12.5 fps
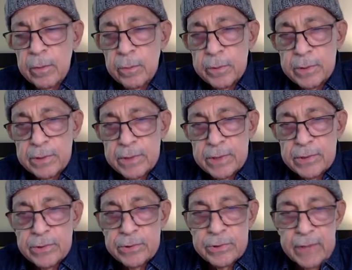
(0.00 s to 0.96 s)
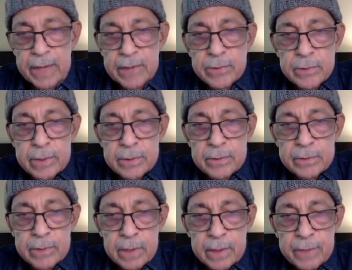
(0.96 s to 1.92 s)
with the sensors and
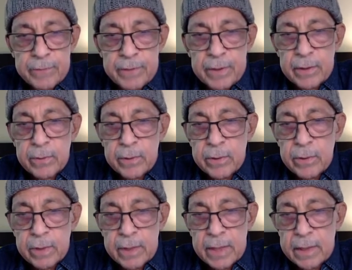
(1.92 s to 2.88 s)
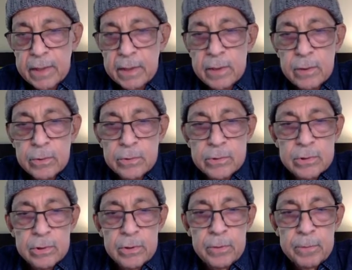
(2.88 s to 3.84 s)
actuators on the vehicle. We call that
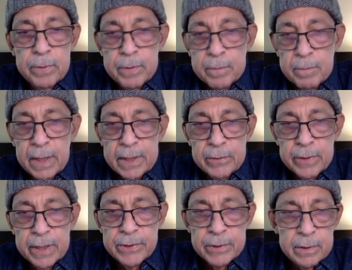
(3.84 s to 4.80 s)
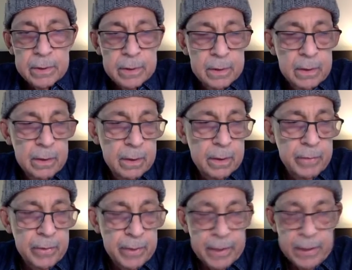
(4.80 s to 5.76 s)
closed loop bidirectional
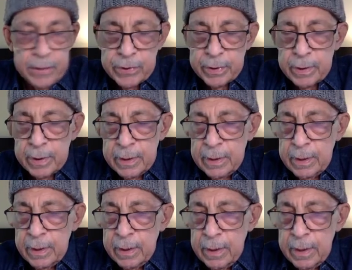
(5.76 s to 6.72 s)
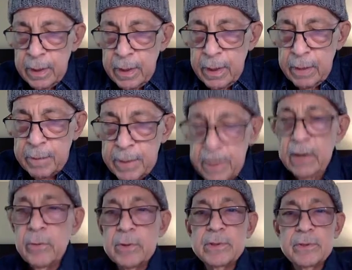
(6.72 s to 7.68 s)
communication. And I
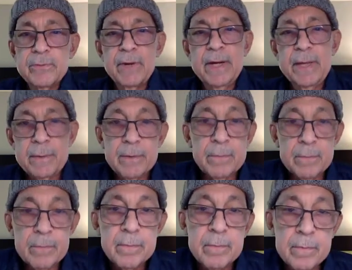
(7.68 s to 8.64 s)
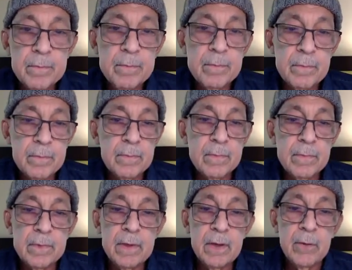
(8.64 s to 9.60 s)
always invite
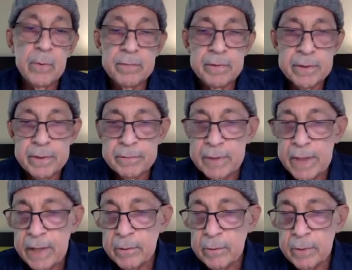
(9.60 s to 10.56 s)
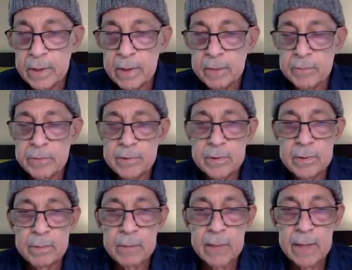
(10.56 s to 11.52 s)
the equivalent of that when it comes to
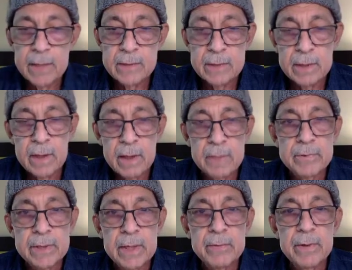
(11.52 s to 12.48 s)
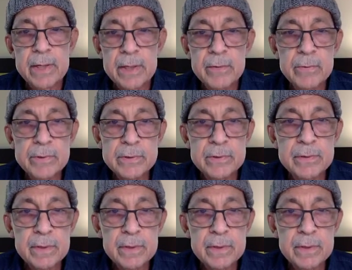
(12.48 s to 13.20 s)
the blogs and the columns that I write. I always